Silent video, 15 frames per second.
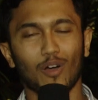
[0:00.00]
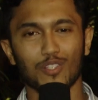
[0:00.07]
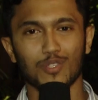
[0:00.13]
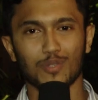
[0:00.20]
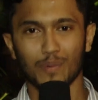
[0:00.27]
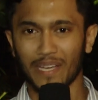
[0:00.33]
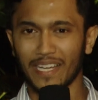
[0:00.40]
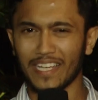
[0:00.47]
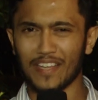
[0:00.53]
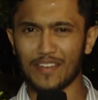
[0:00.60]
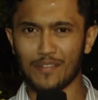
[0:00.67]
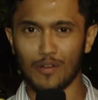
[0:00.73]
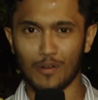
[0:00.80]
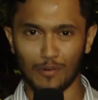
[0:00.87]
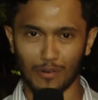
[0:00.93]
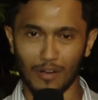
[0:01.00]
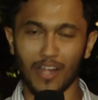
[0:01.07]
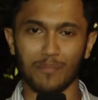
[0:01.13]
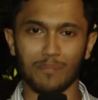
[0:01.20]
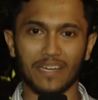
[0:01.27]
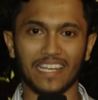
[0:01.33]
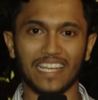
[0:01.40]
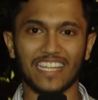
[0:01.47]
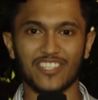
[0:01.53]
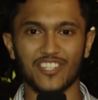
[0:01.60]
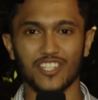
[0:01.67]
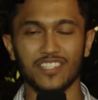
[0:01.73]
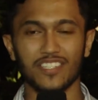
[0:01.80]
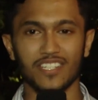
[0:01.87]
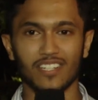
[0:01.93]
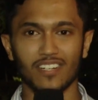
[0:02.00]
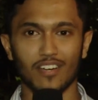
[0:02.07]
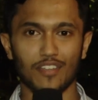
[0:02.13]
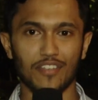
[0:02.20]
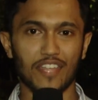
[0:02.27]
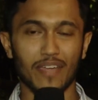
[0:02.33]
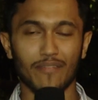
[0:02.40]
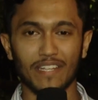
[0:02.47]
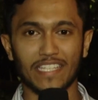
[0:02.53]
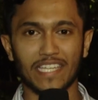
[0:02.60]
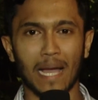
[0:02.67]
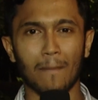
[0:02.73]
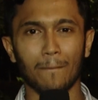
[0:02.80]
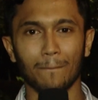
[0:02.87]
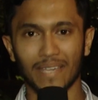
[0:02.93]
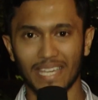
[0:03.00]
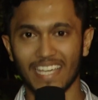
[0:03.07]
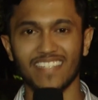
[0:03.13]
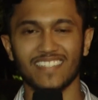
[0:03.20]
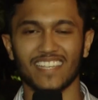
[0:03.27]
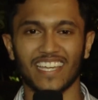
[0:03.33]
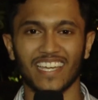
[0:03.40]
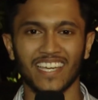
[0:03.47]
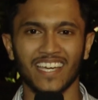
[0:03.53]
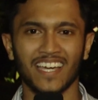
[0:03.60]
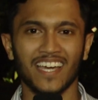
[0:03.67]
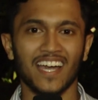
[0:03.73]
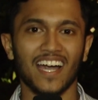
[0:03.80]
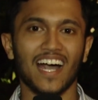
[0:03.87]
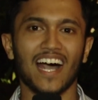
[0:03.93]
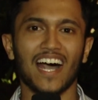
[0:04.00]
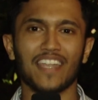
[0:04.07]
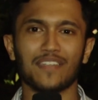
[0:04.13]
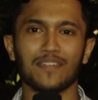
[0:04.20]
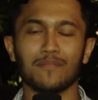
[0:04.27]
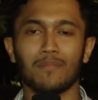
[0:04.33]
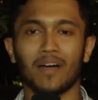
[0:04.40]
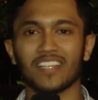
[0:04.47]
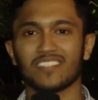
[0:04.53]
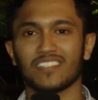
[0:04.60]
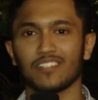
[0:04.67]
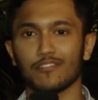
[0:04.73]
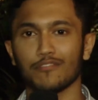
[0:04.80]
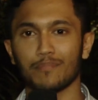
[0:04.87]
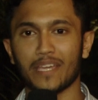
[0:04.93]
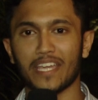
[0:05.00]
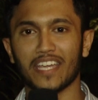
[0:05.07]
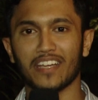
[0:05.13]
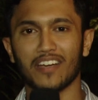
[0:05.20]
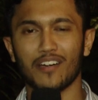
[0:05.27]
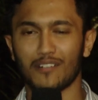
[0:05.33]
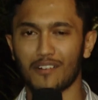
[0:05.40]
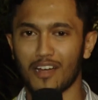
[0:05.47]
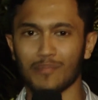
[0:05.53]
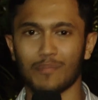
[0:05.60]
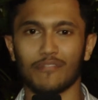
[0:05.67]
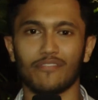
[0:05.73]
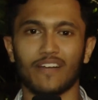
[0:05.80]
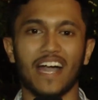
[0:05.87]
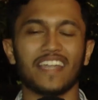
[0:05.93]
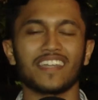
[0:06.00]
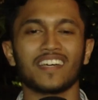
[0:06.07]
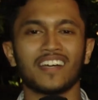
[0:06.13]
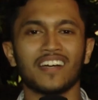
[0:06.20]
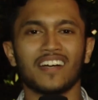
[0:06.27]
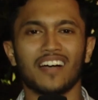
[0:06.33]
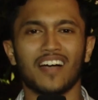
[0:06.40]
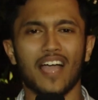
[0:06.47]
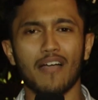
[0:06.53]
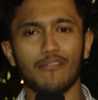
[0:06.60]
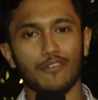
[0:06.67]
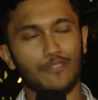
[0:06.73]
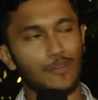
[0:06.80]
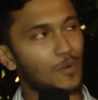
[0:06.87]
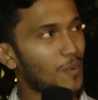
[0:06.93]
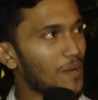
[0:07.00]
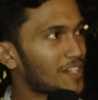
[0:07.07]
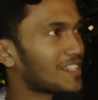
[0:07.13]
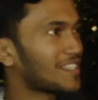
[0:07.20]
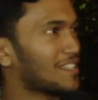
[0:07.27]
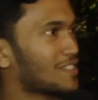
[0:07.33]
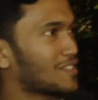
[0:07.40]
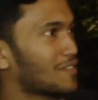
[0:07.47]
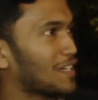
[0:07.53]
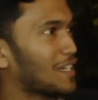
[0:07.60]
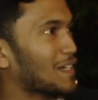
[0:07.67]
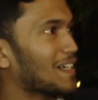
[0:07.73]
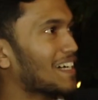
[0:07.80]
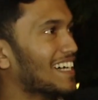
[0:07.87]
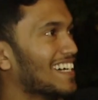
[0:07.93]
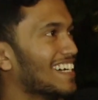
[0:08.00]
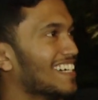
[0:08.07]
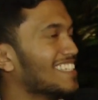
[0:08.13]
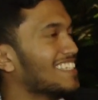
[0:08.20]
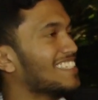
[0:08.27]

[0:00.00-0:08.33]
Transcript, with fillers: Australian rugby legend David Campese and myself being a rugby fan, I have a few questions for you, uh,